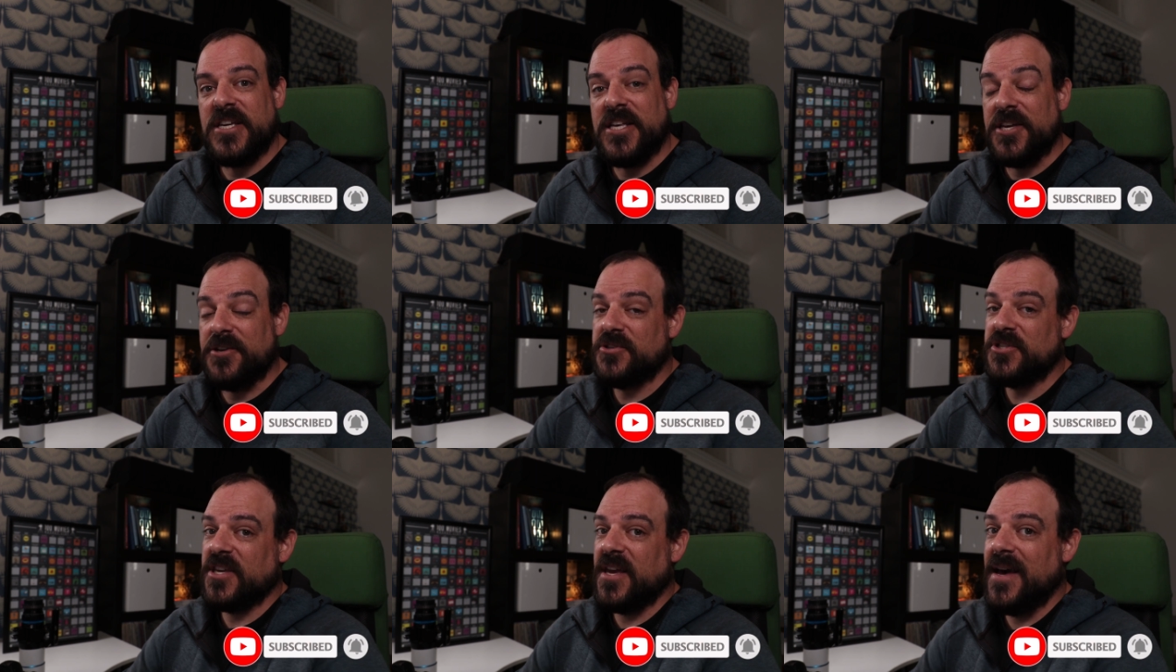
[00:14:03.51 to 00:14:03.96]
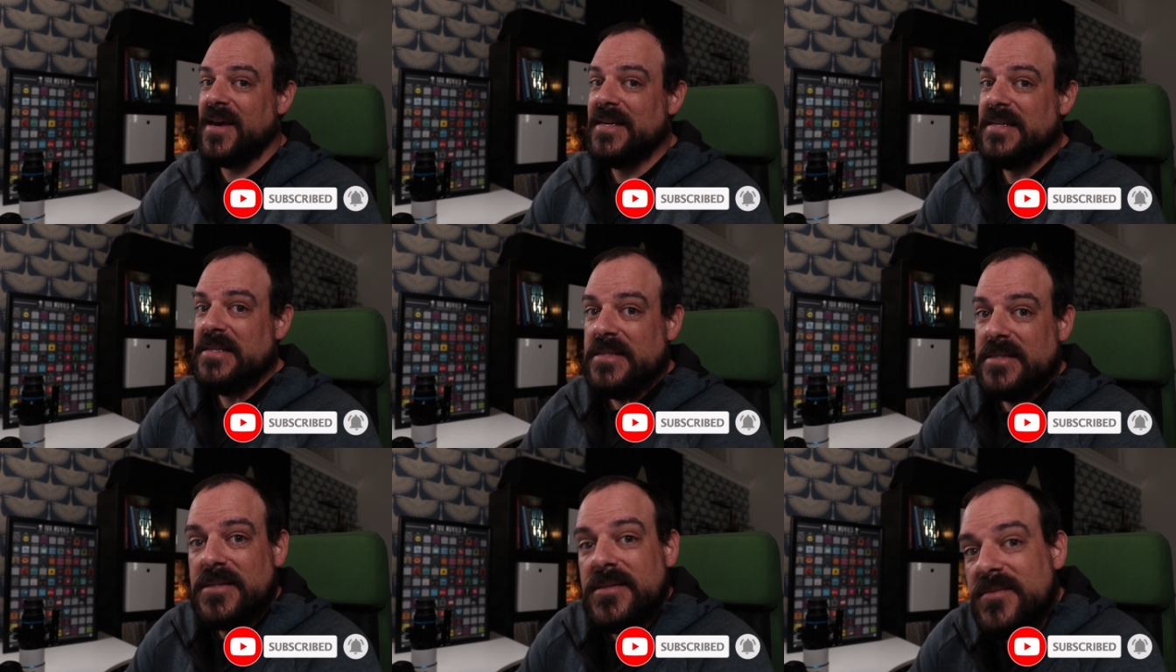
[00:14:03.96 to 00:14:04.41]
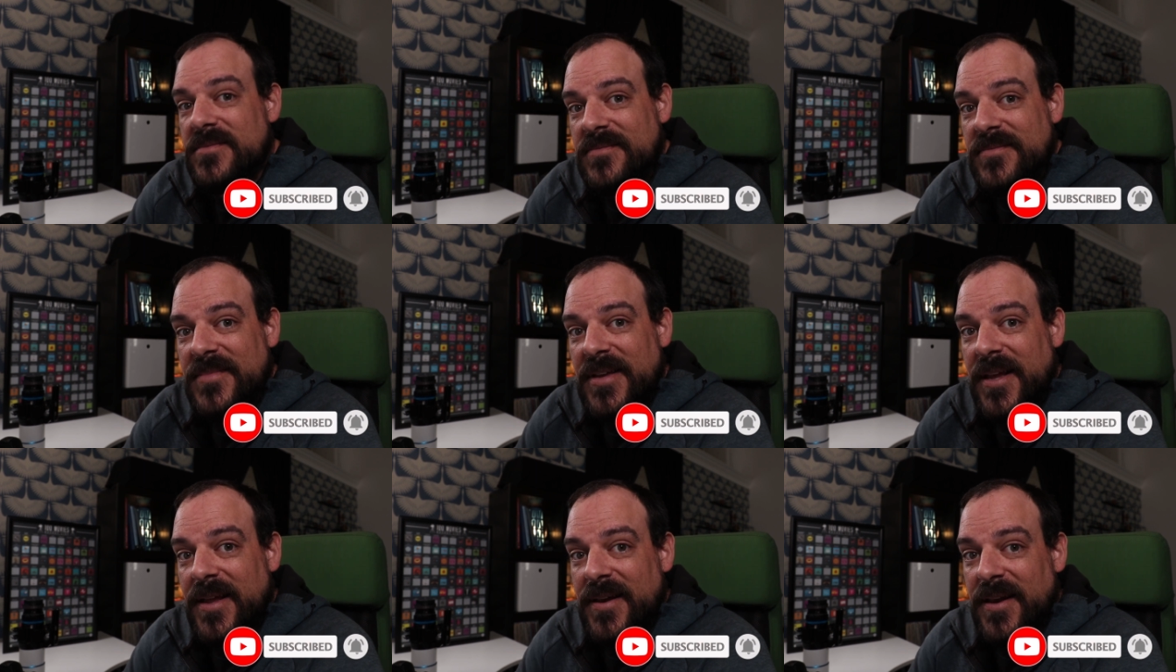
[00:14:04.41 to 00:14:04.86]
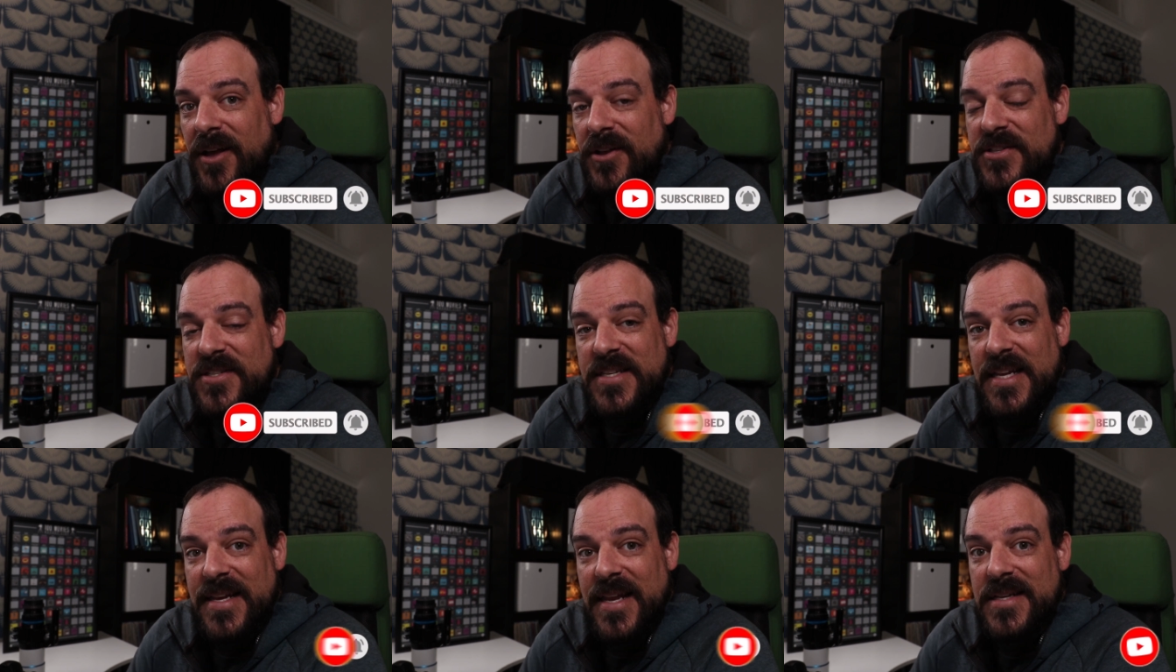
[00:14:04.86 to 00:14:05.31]
clear skies. And I'll
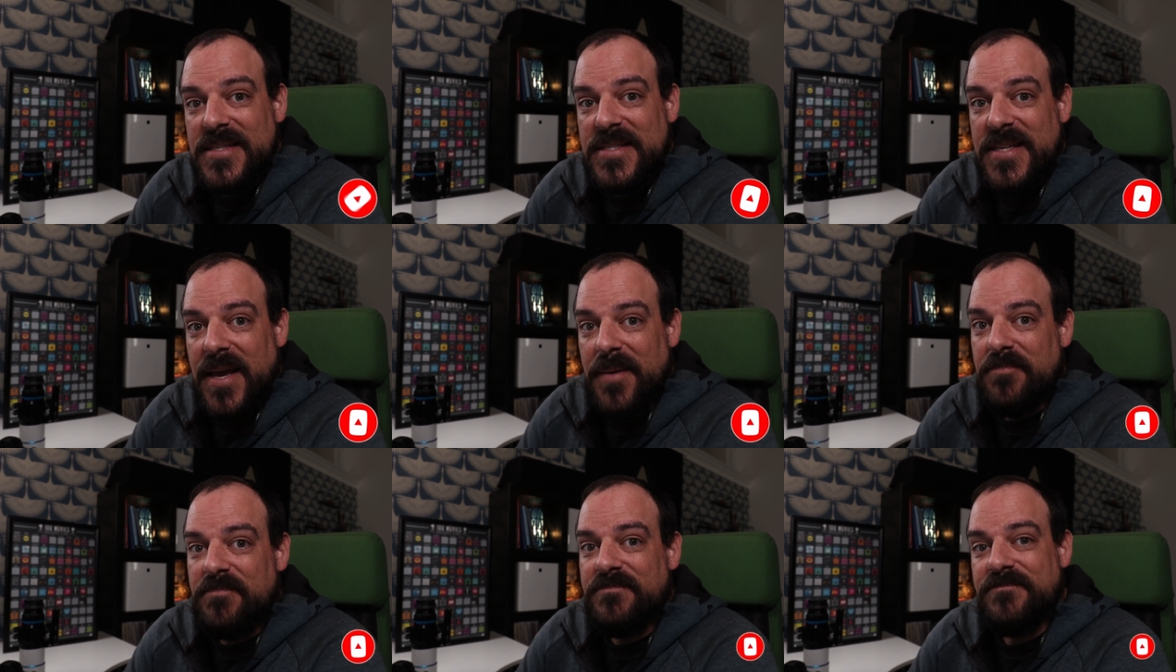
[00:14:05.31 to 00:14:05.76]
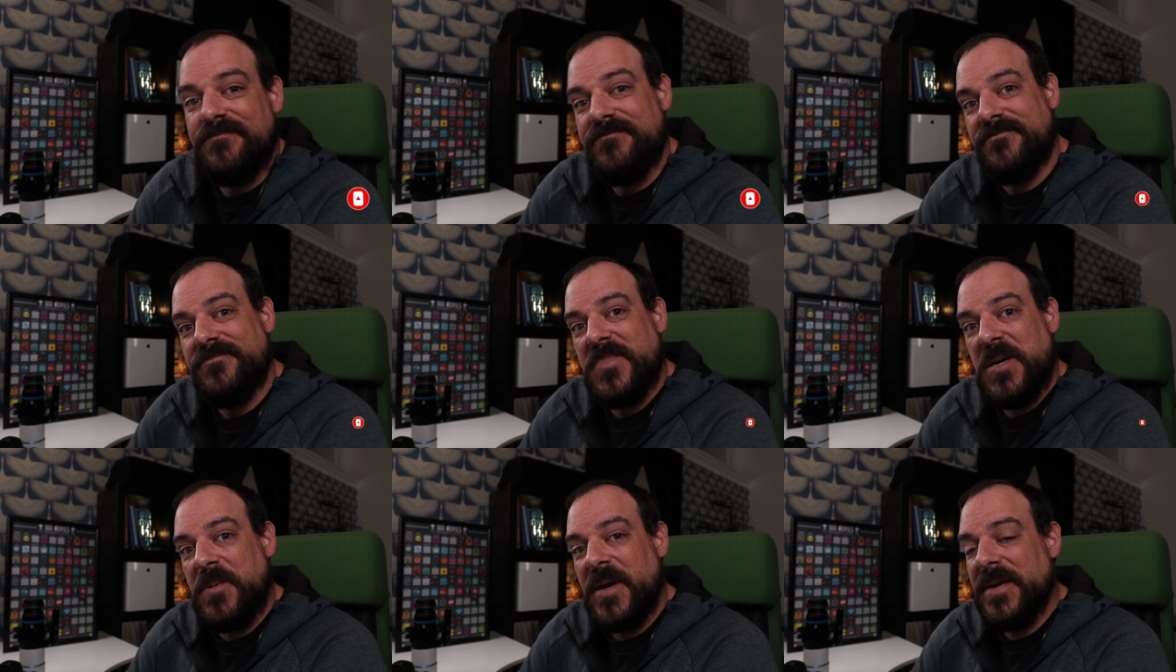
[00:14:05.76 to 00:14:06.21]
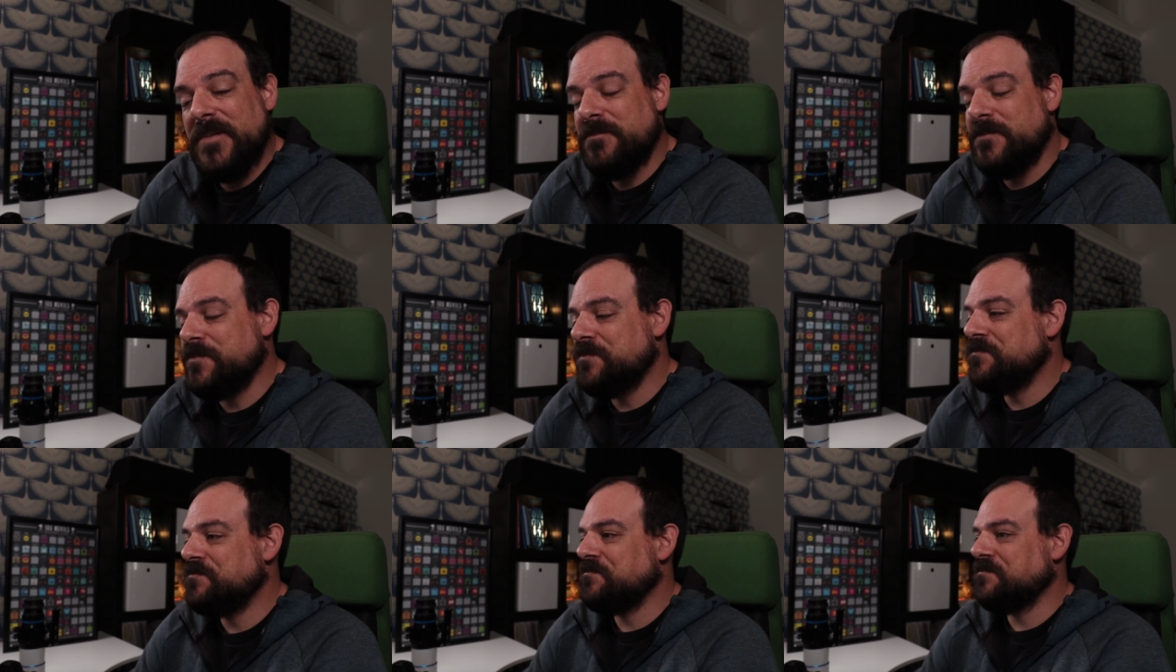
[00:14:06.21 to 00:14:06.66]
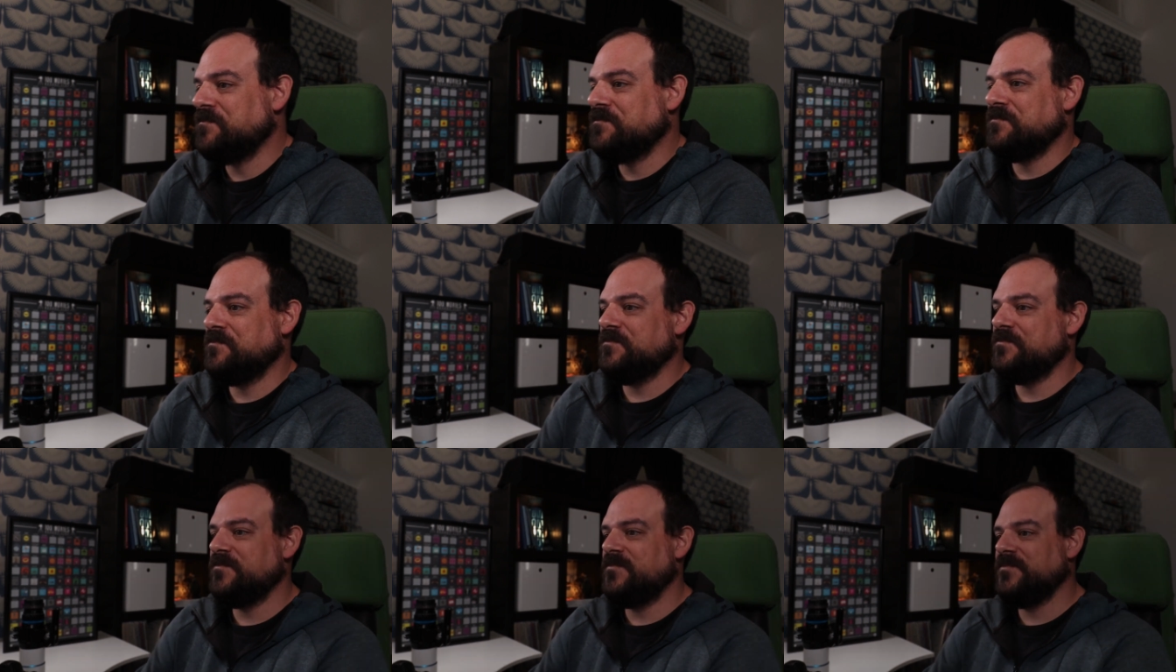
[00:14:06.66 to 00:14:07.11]
see you next time.
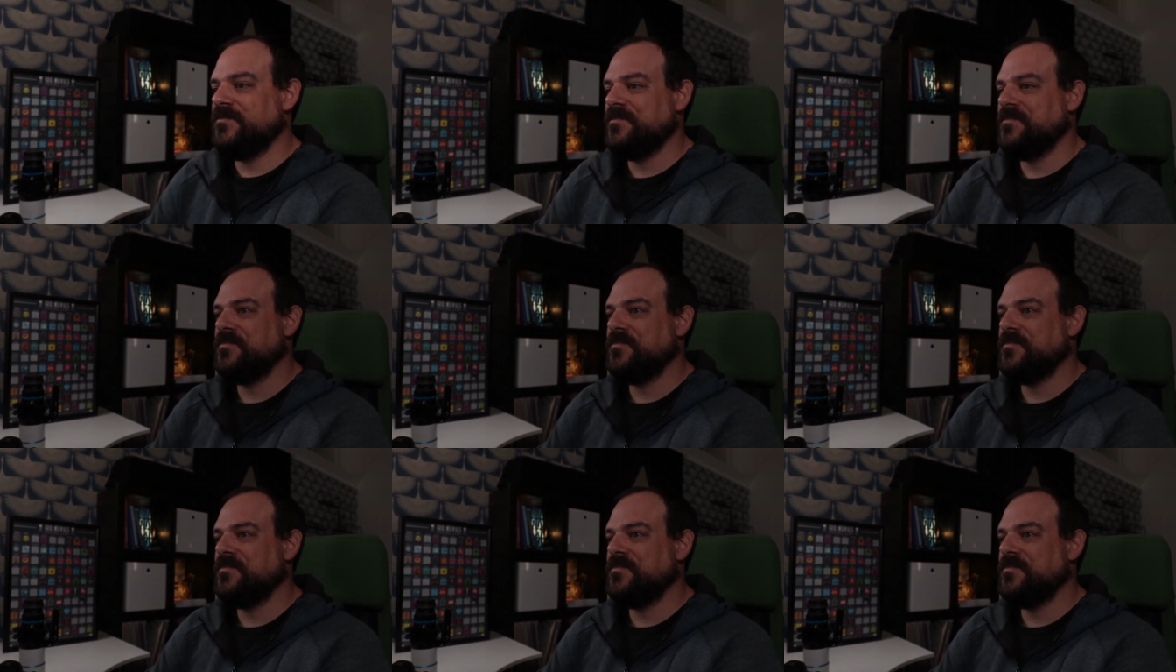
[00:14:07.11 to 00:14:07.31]
Bye-bye.